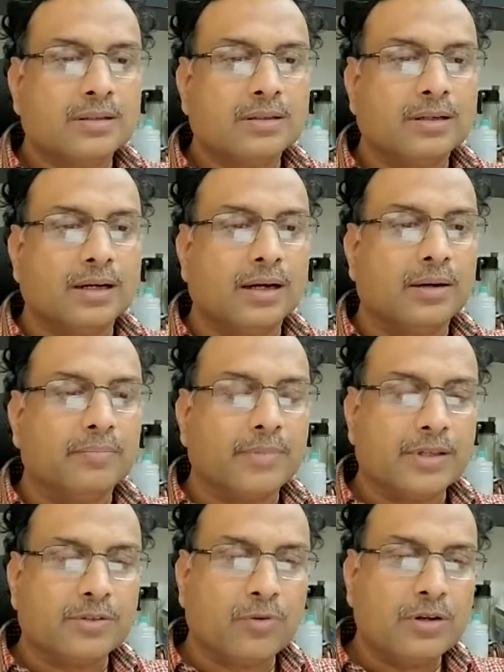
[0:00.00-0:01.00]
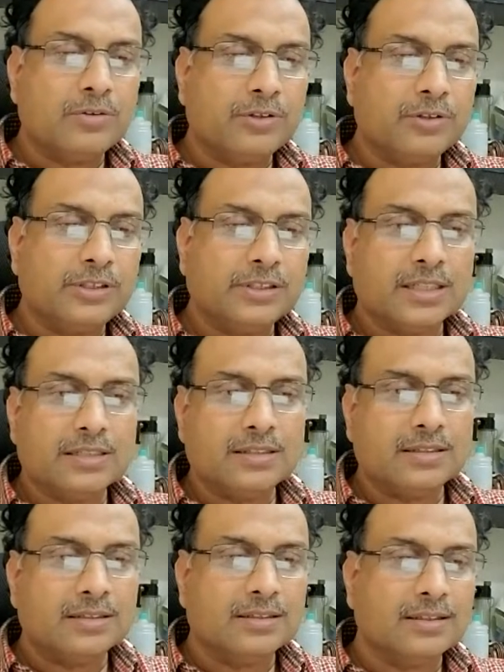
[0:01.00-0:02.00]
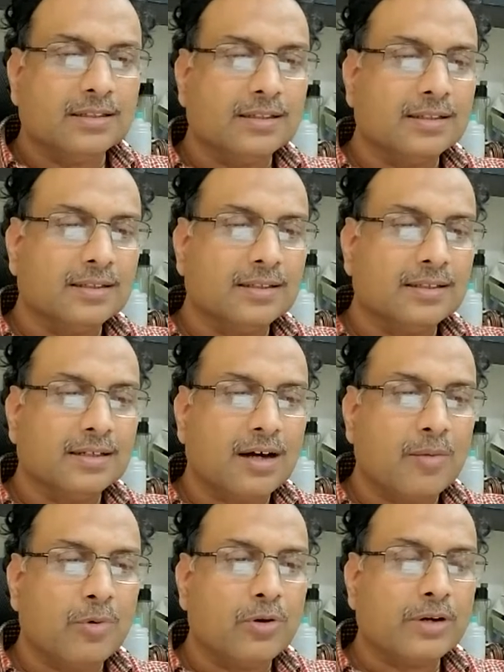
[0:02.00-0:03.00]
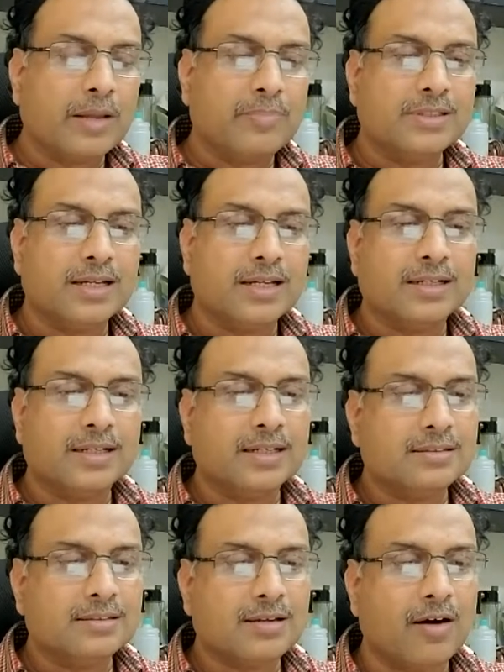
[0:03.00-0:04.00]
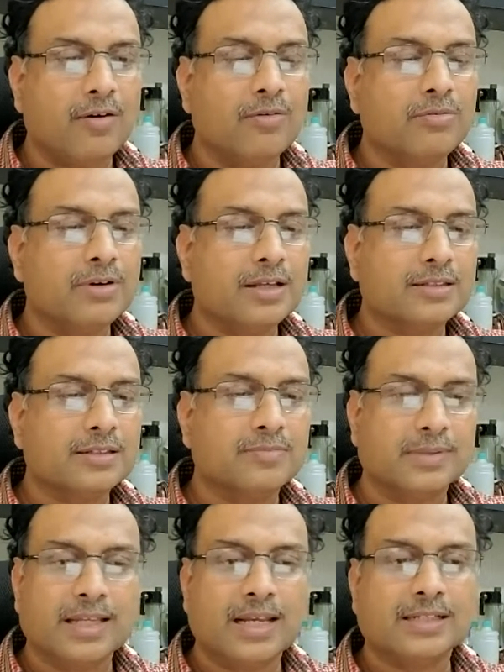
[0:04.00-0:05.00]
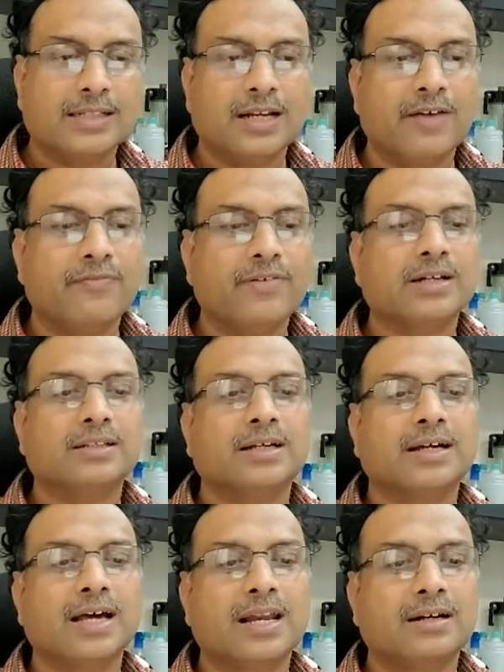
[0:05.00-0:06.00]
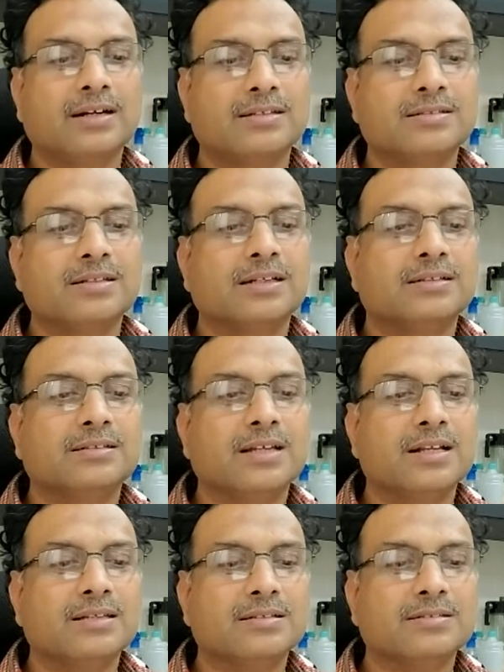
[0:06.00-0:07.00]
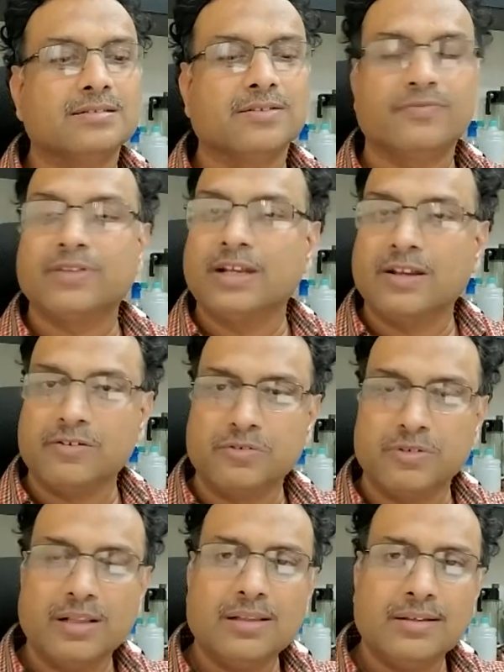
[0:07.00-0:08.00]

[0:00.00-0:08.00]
There's one question about epigenetics. How does methylation affect the characteristic changes of individual?